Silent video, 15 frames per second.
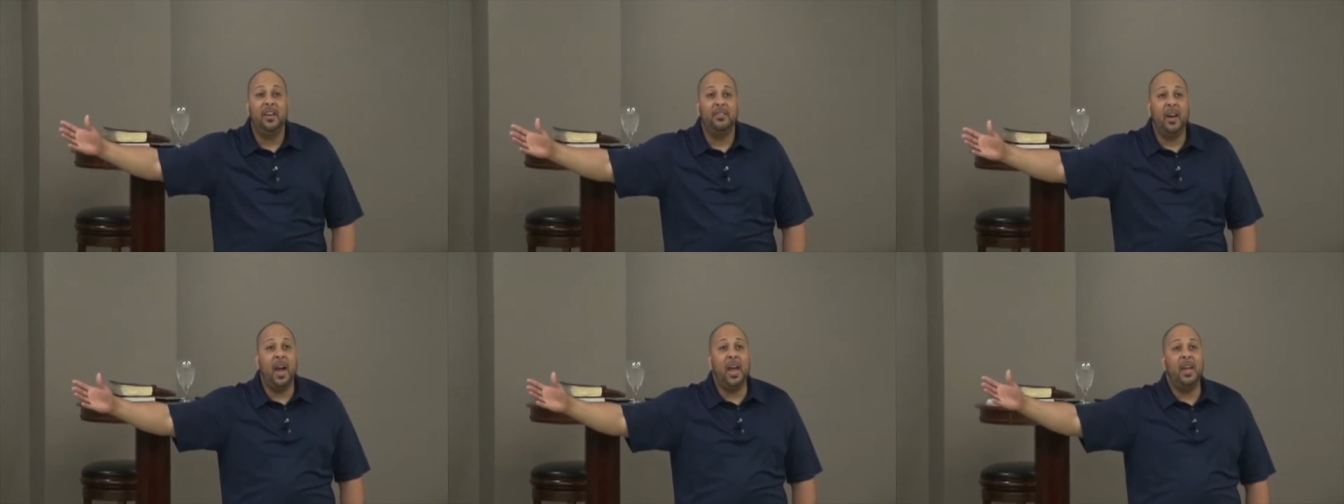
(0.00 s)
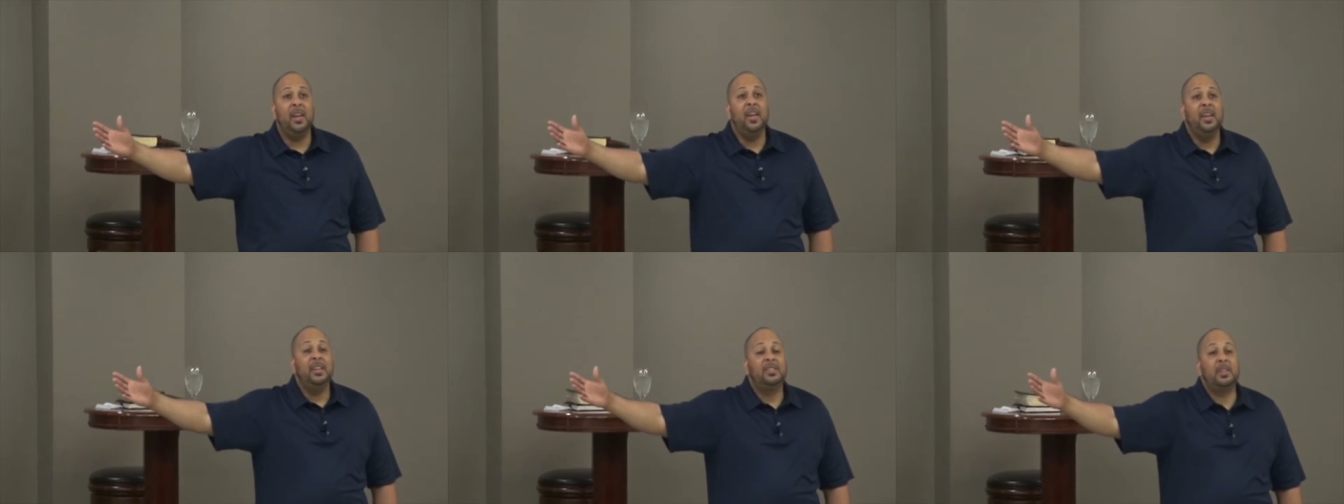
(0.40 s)
right
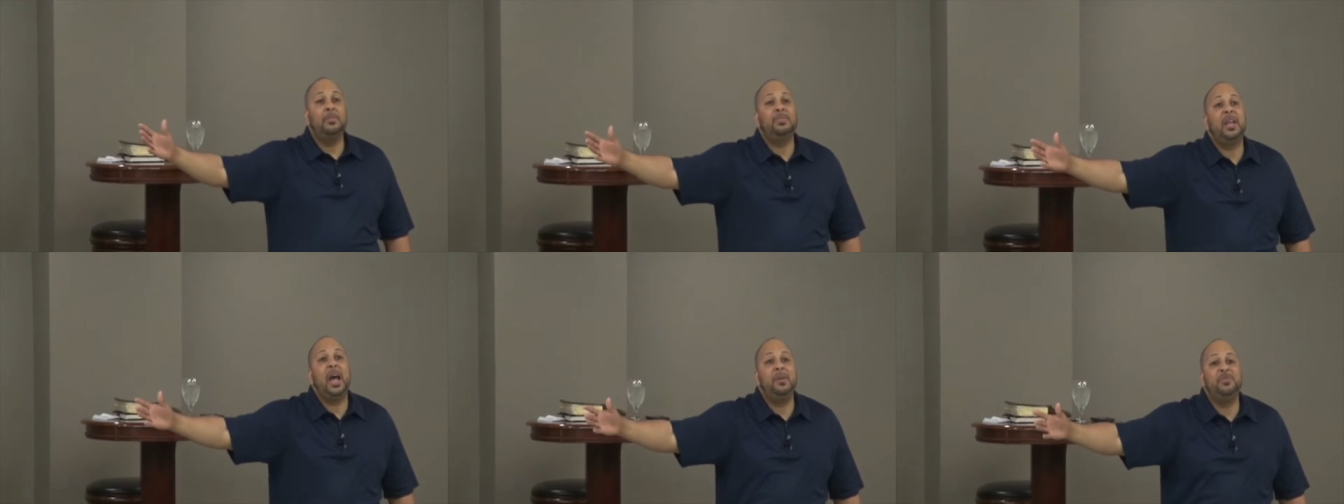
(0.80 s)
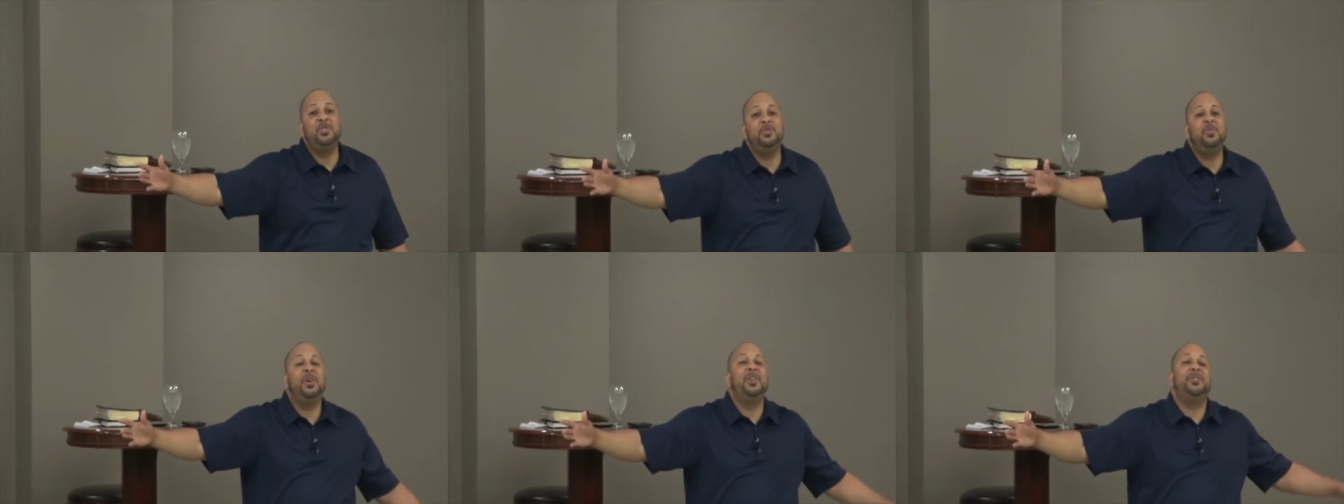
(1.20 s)
sometimes
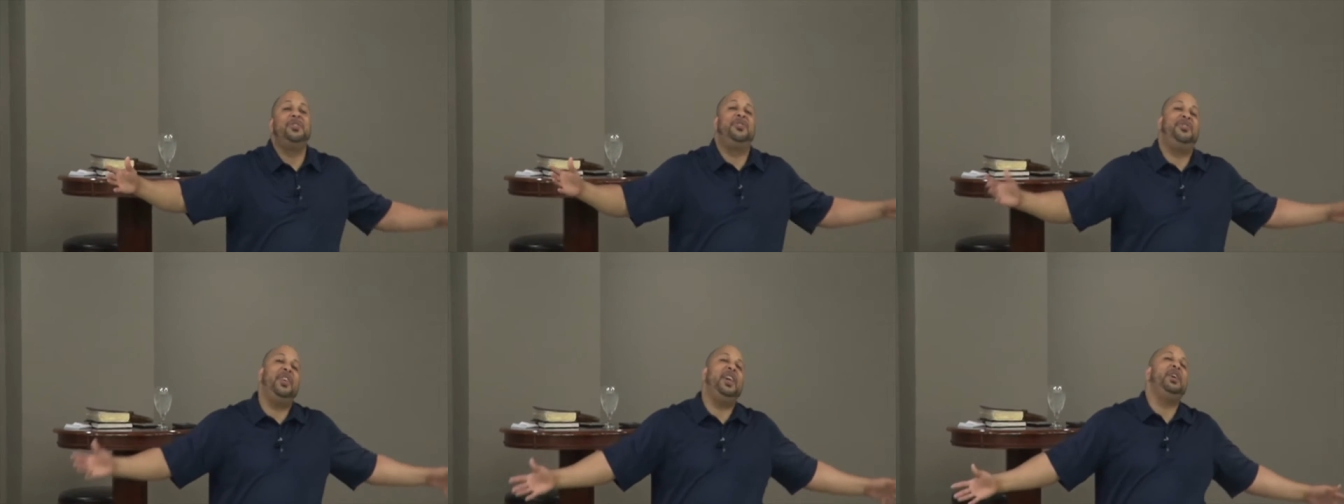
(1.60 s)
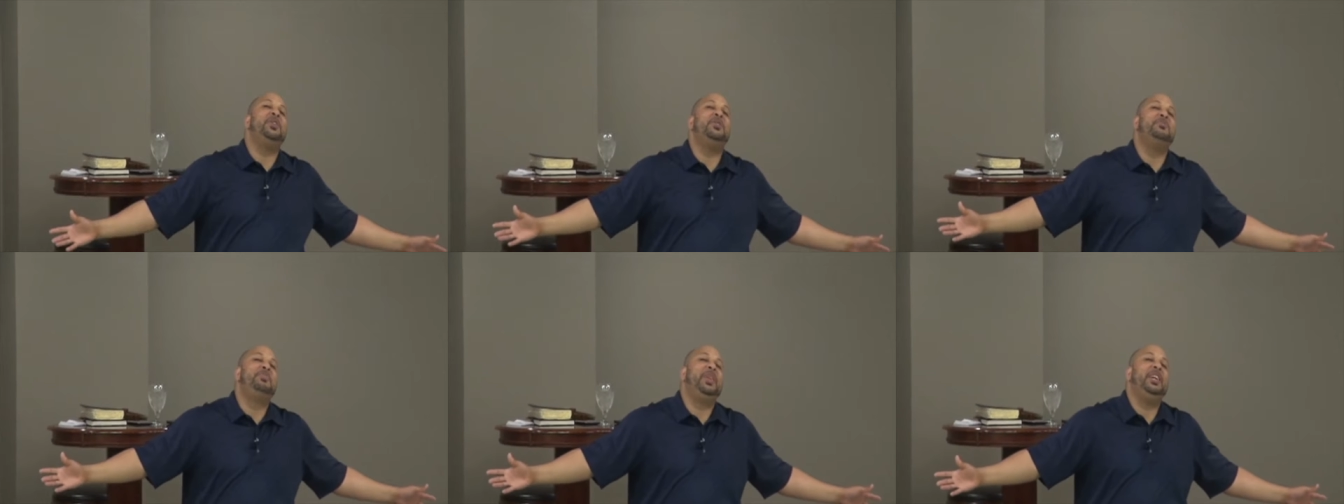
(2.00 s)
you want to
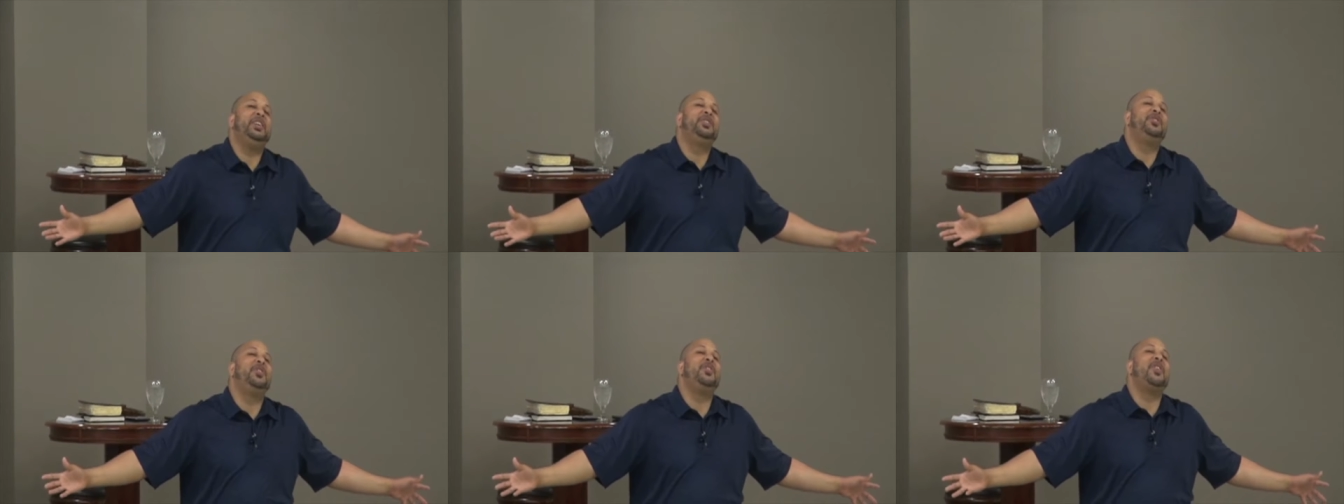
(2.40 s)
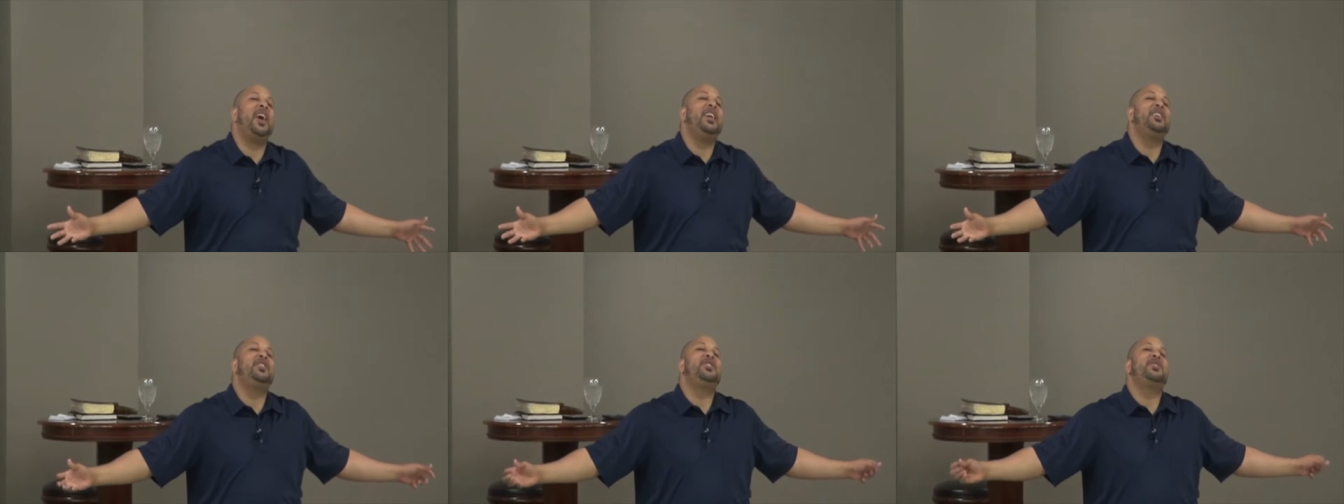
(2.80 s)
feel peaceful
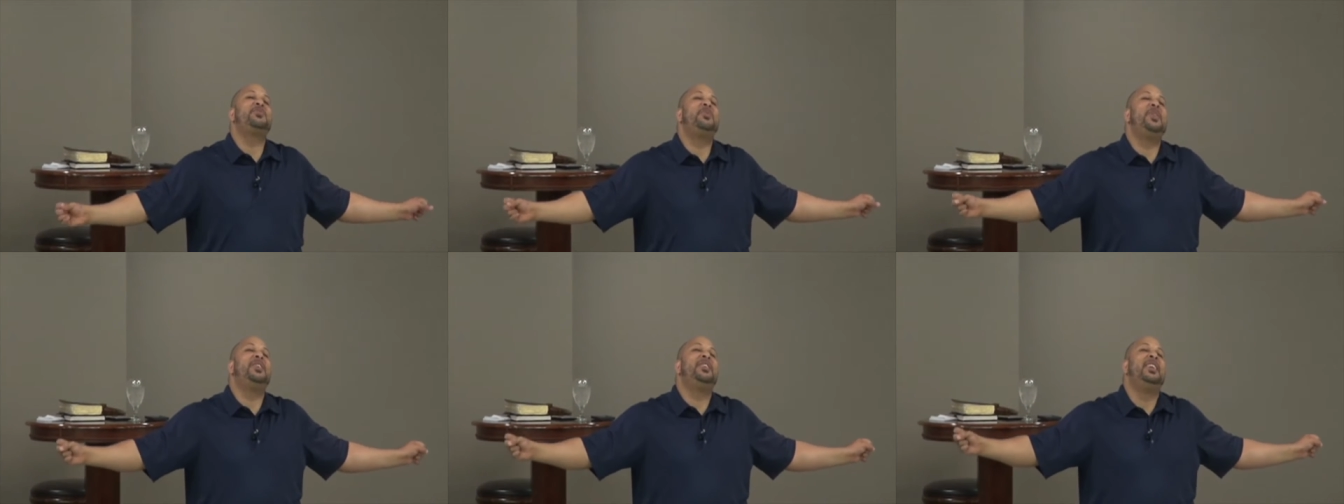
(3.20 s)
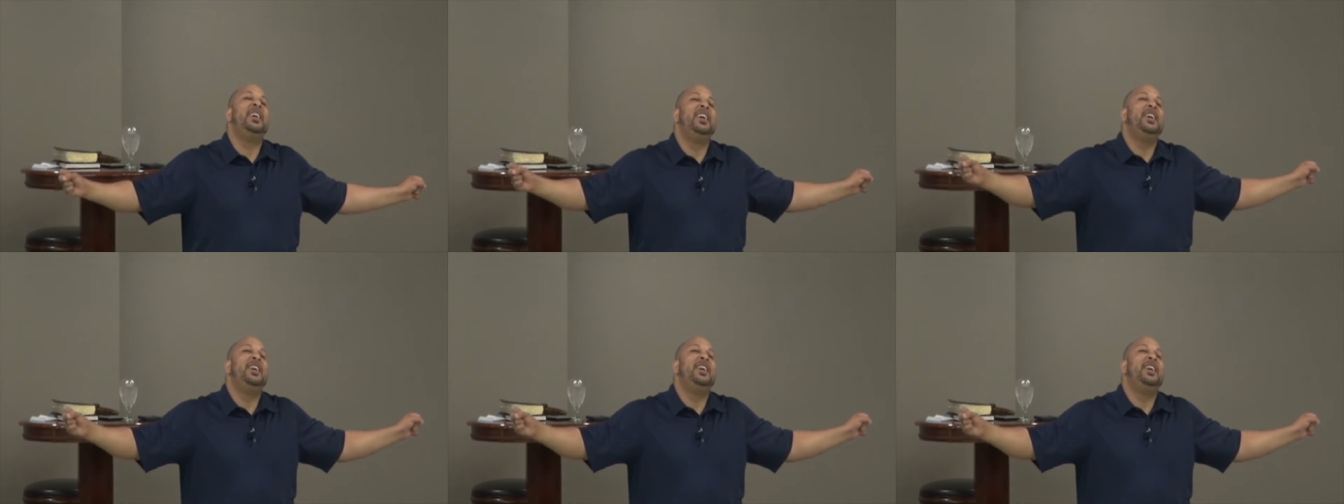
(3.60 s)
right you just want to